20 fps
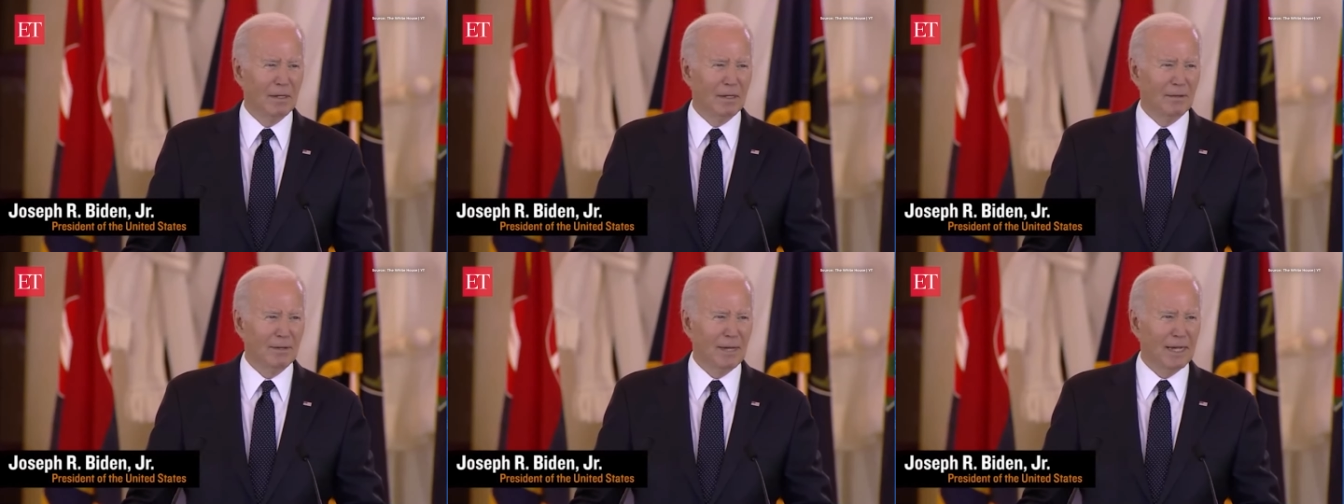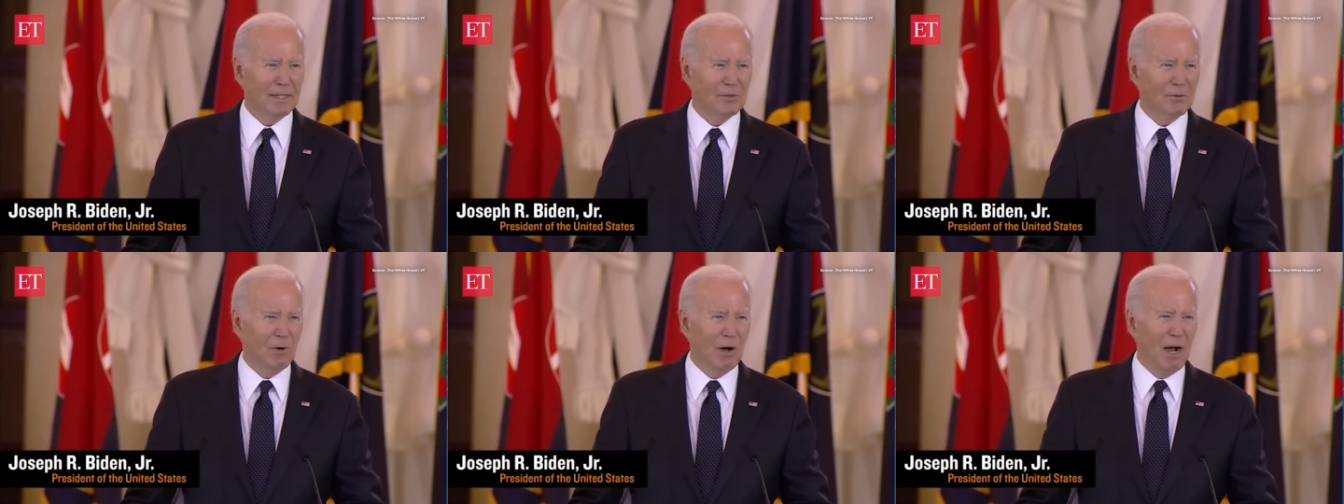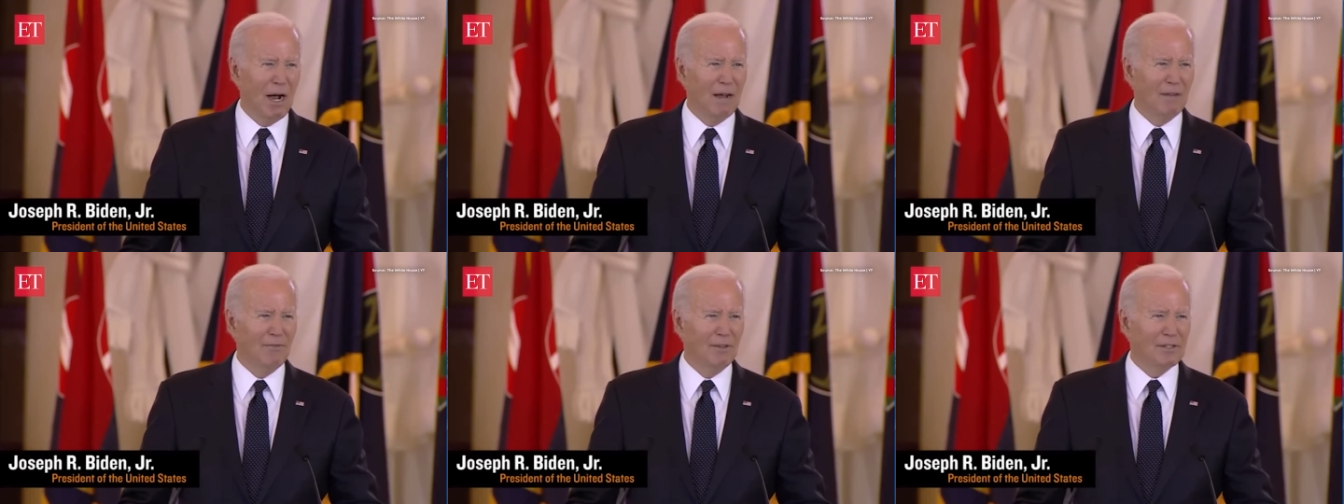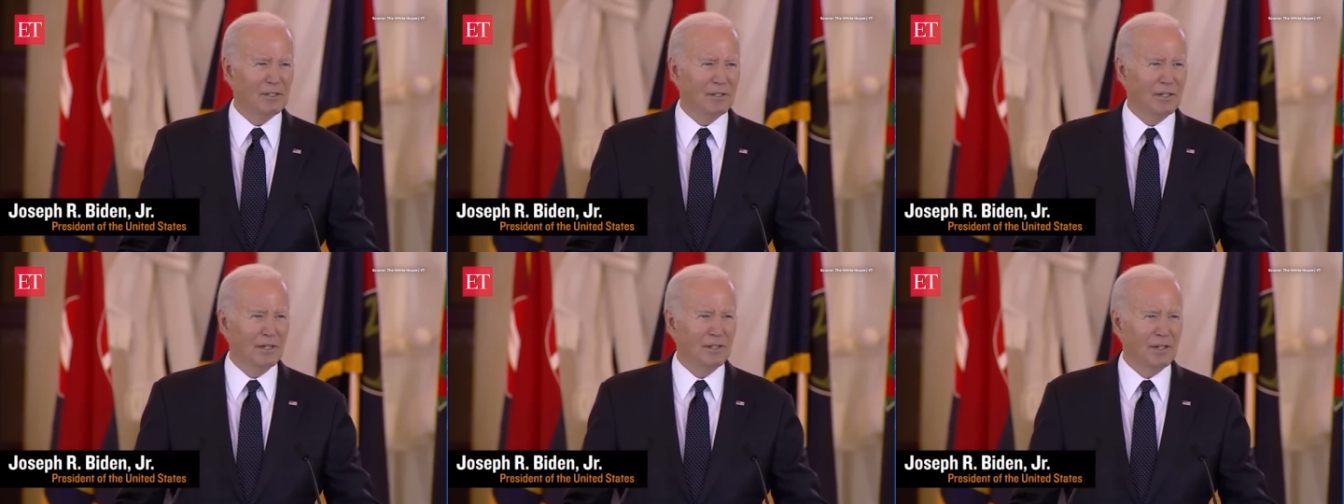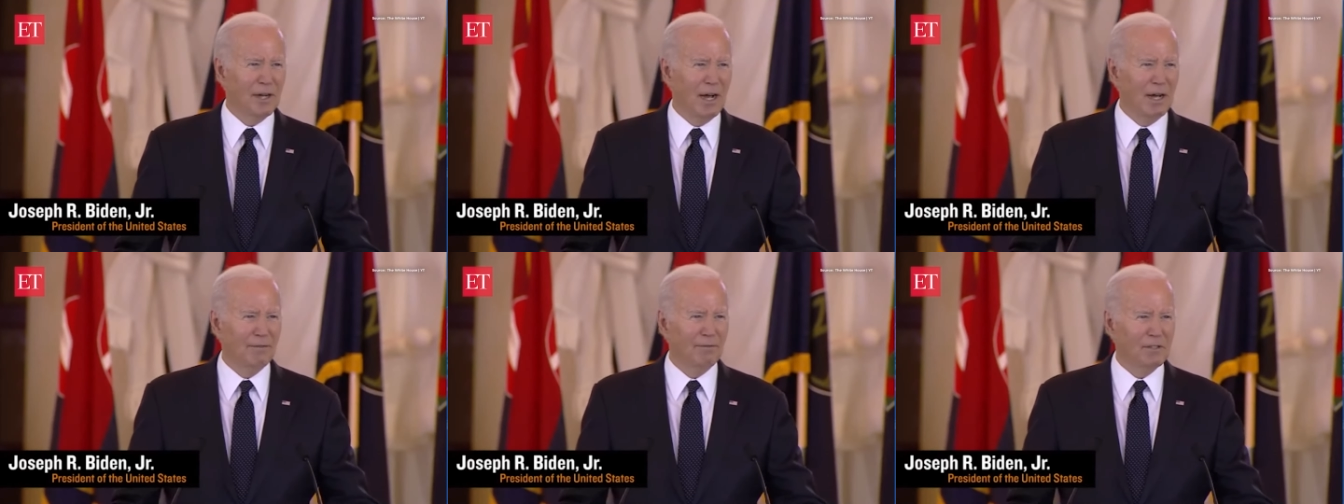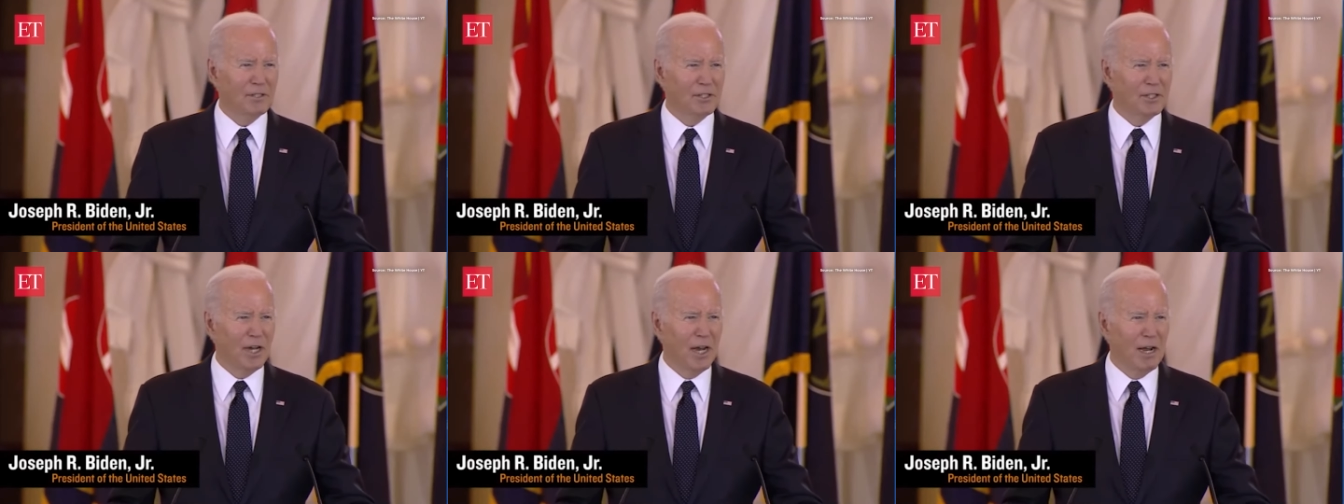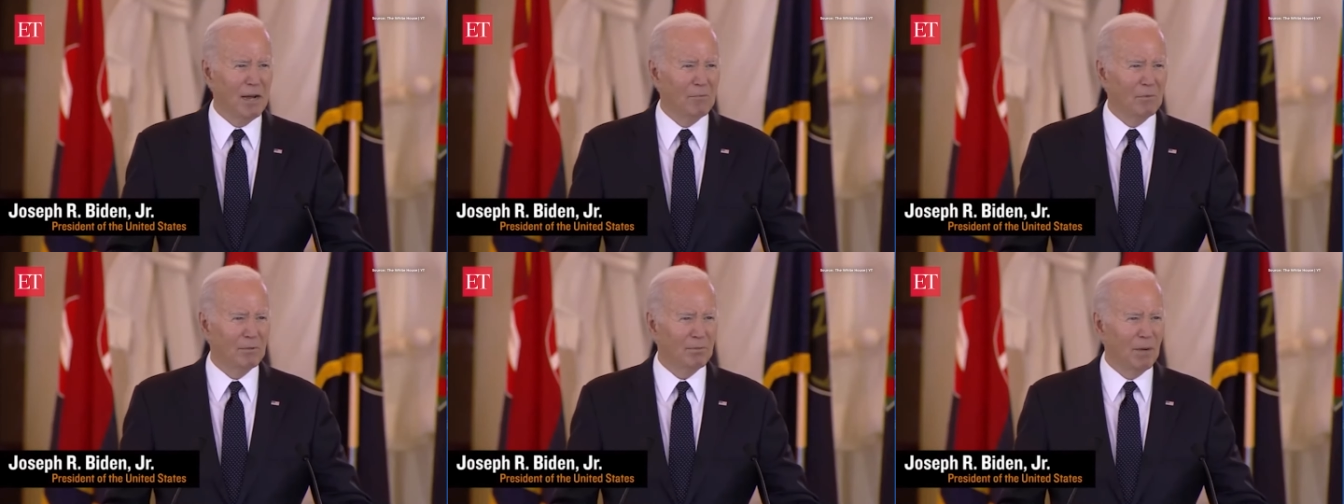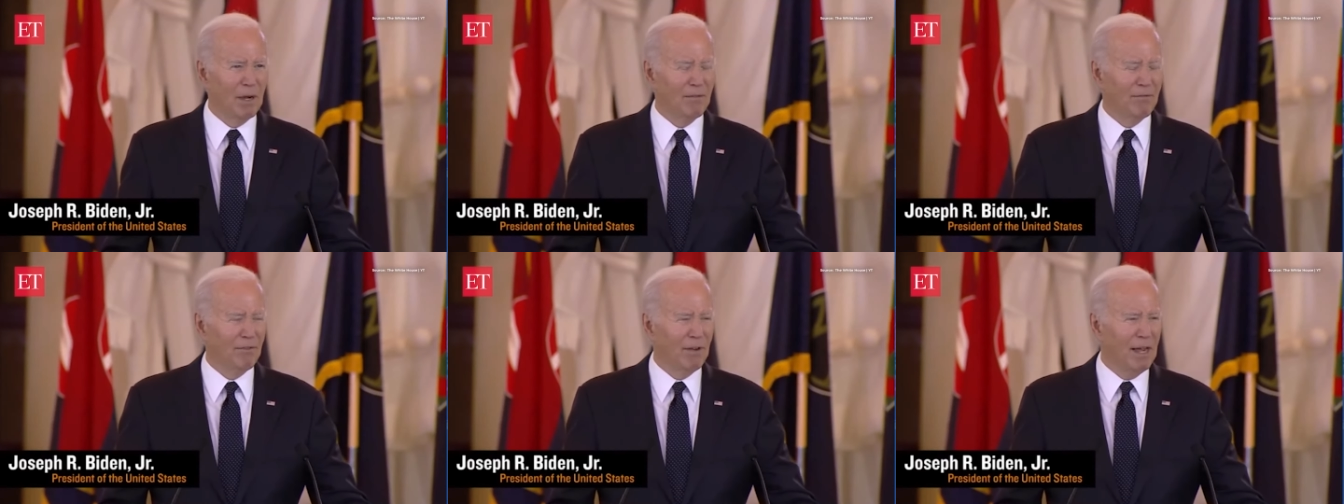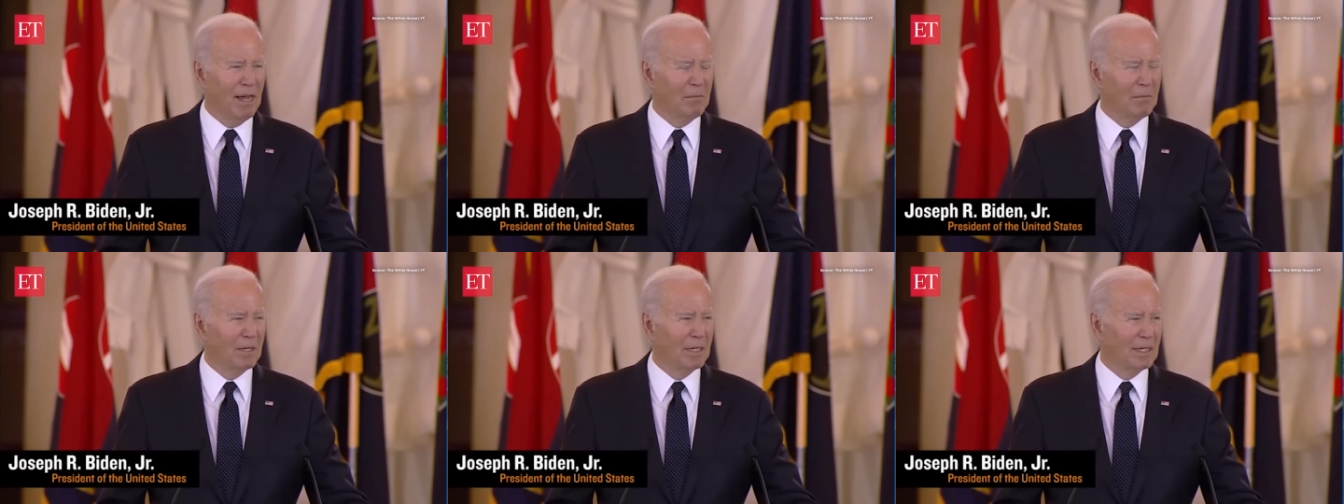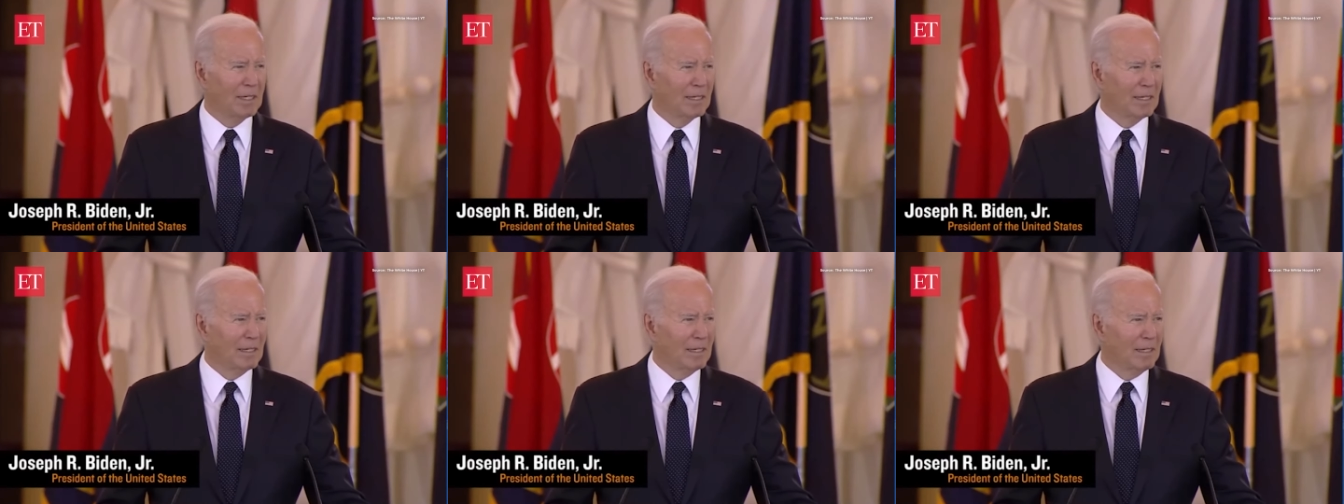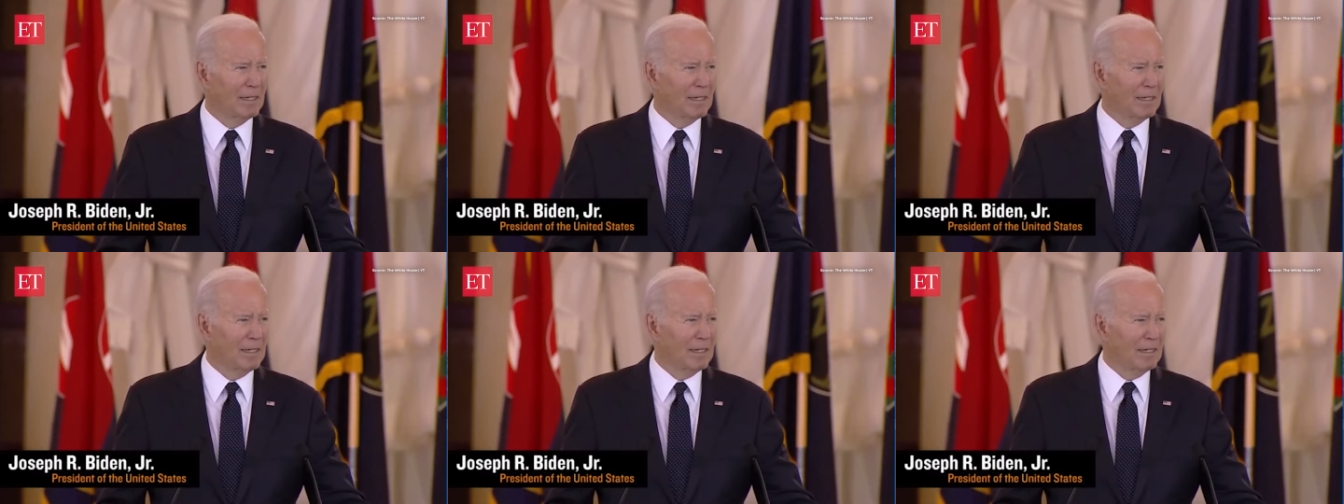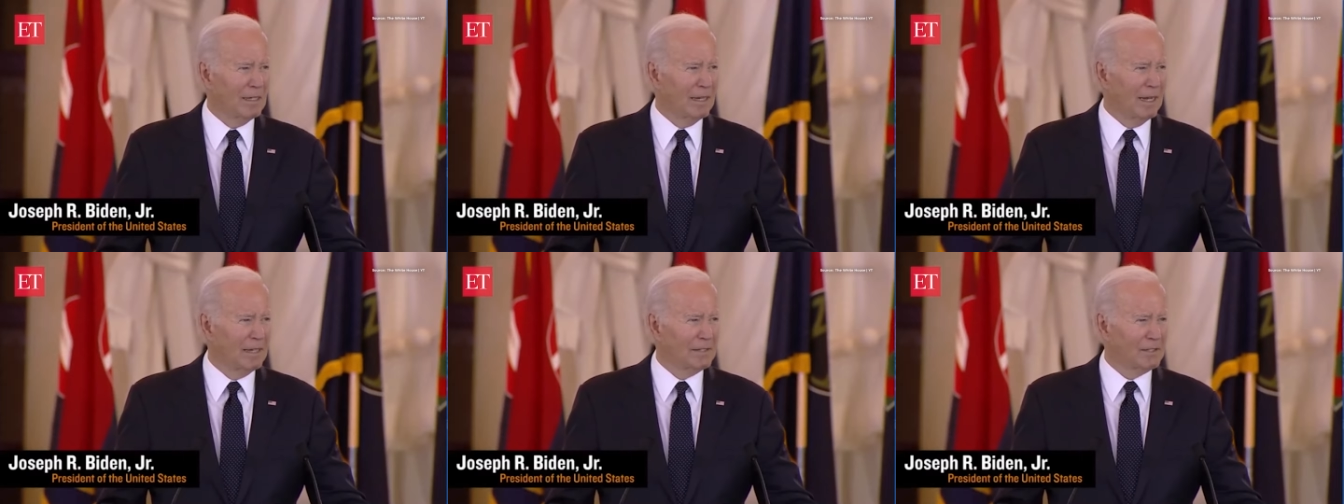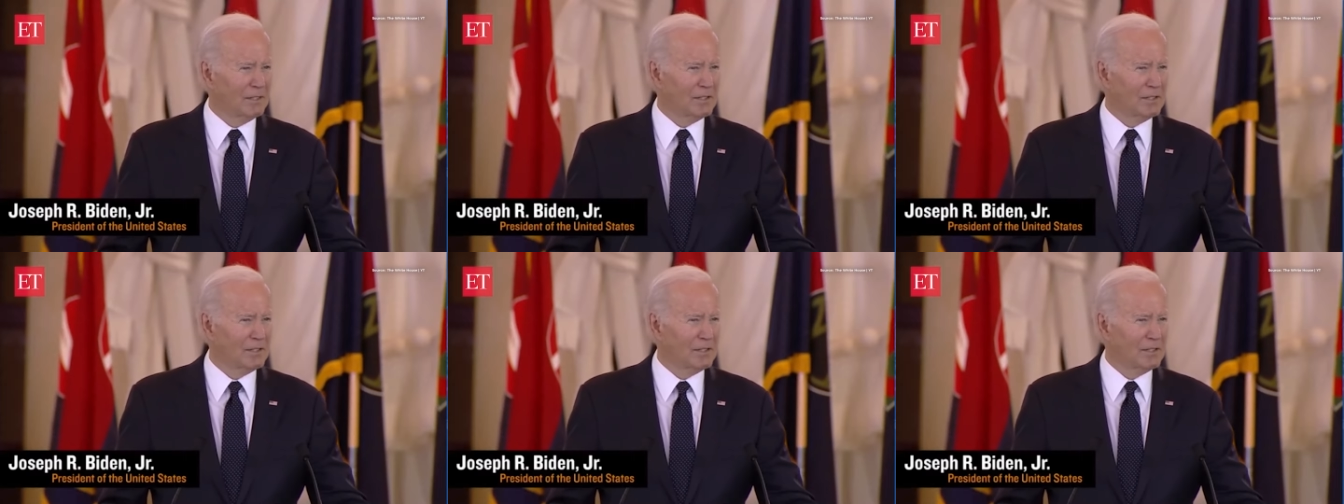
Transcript: That's why I visited Yad Vashem with my family as a